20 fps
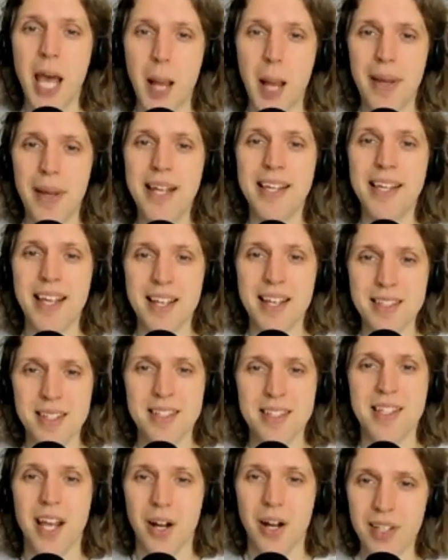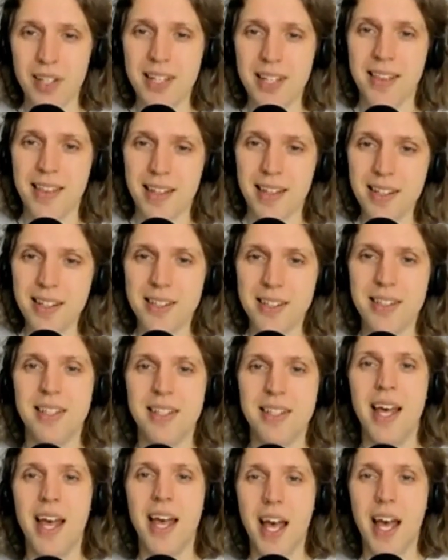And my guest is Carolyn Zick,
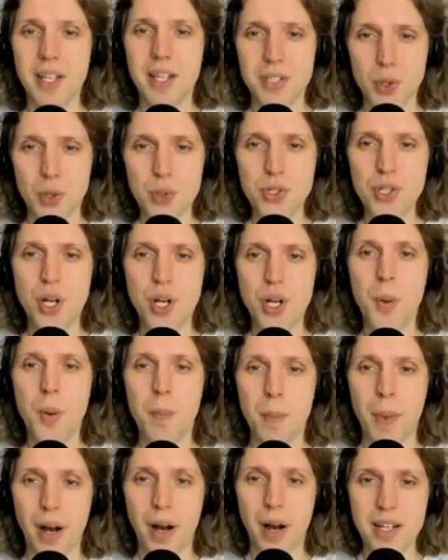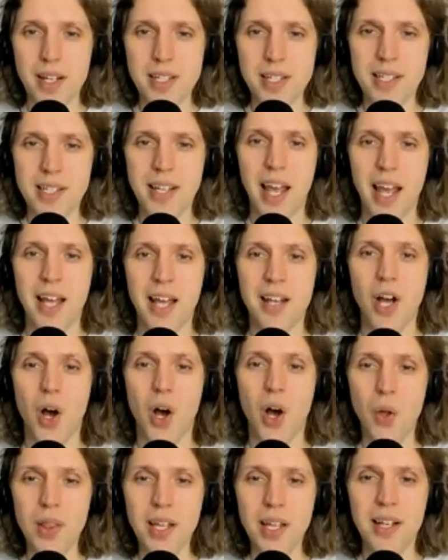a social marketing and
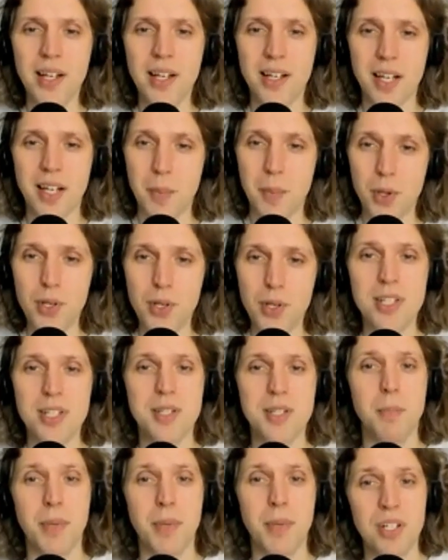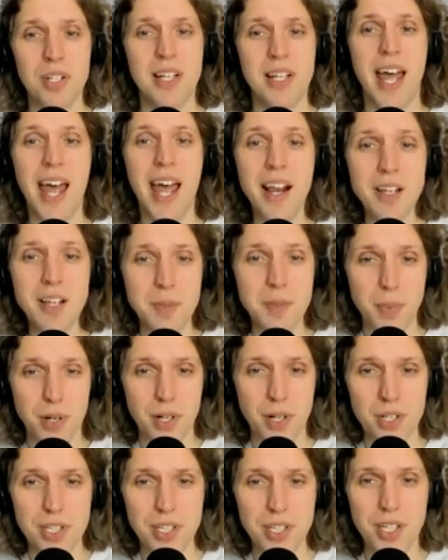online community building
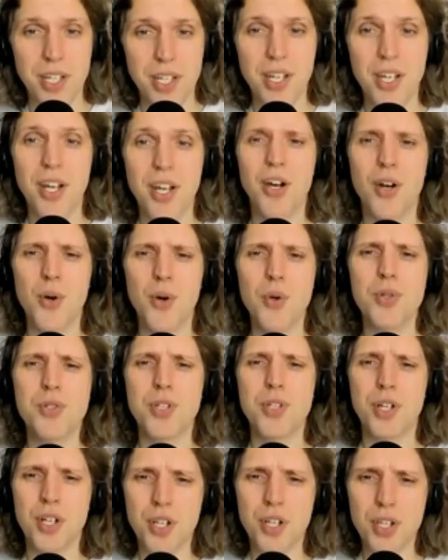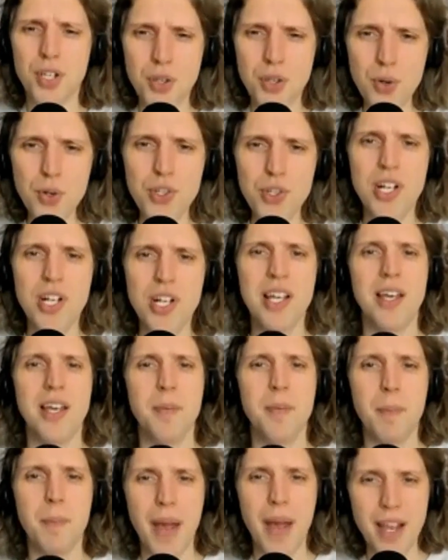expert who is
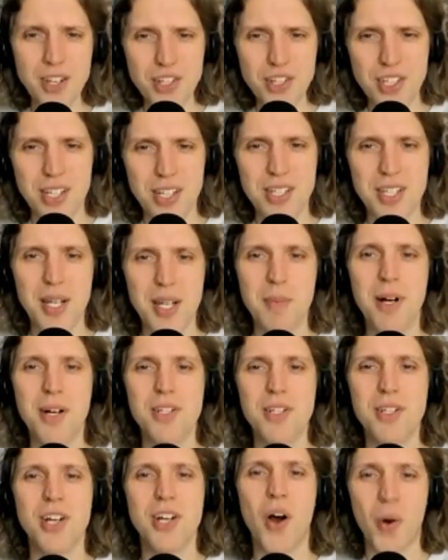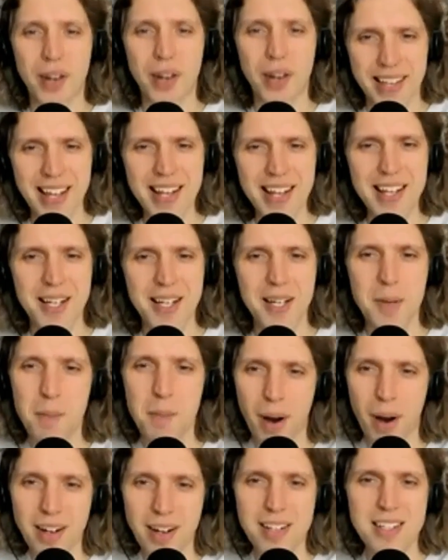hugely passionate about organic
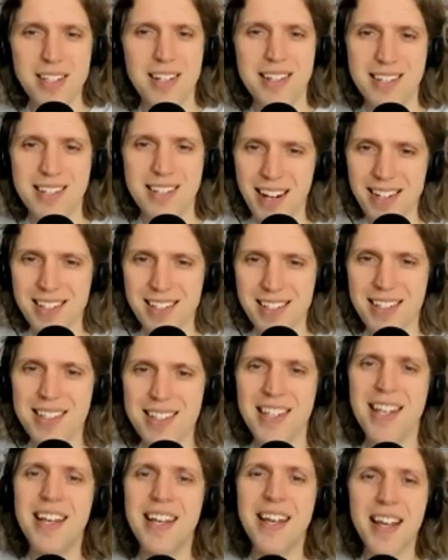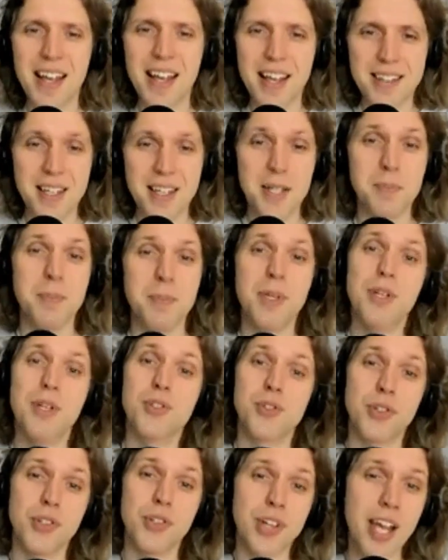marketing tactics that build
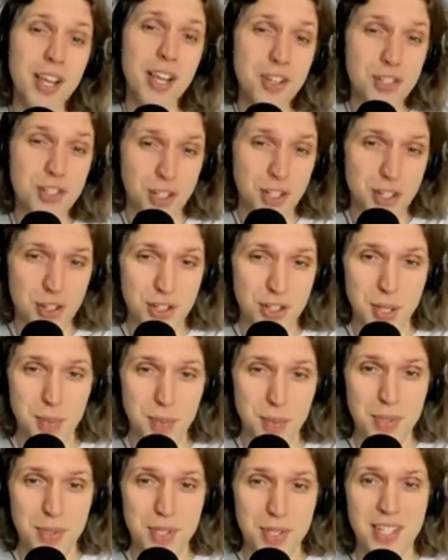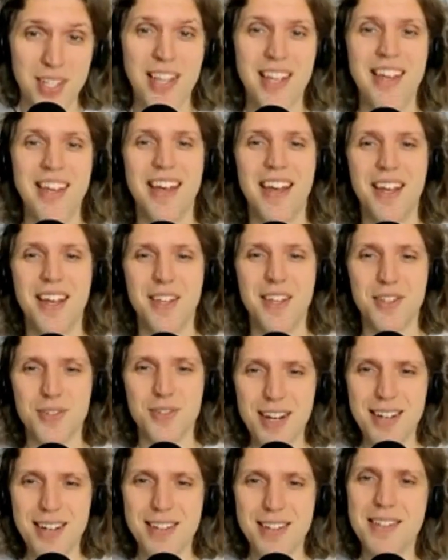relationships and
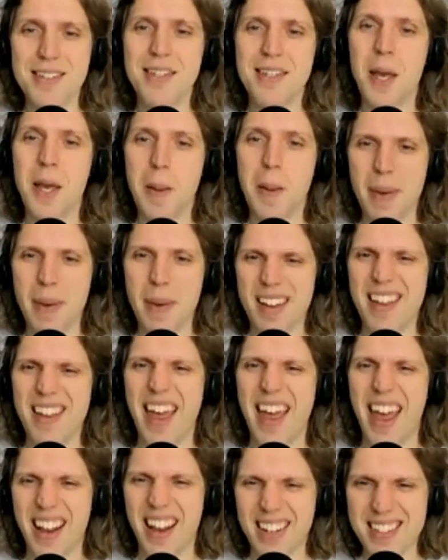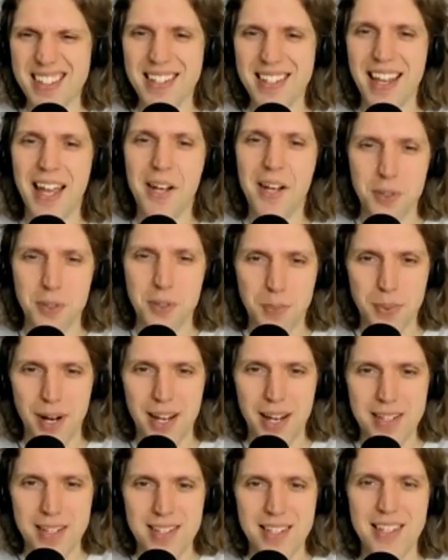runs Bad Axe
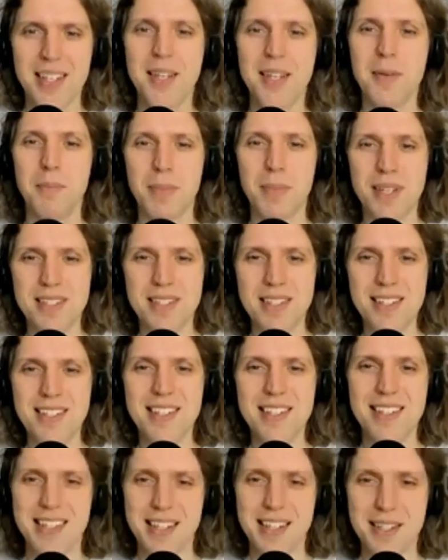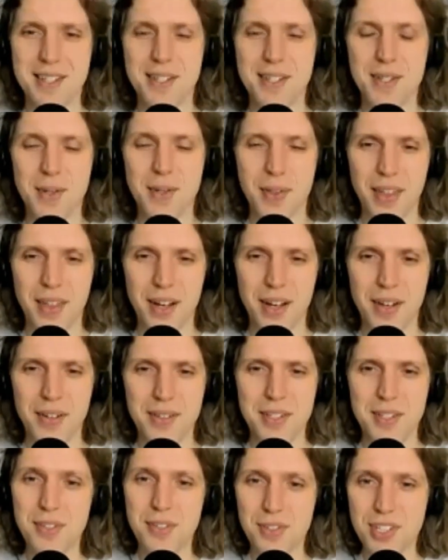Enterprise business since
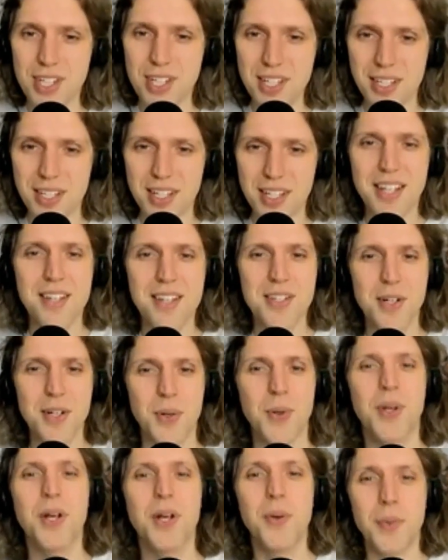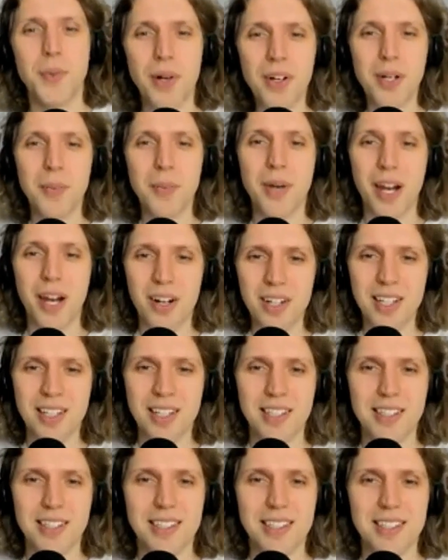2015. So, welcome,
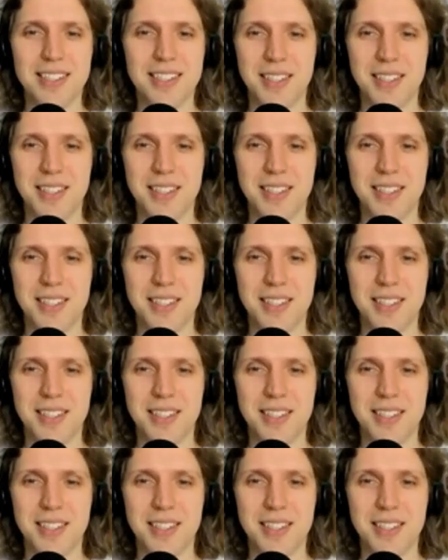Carolyn.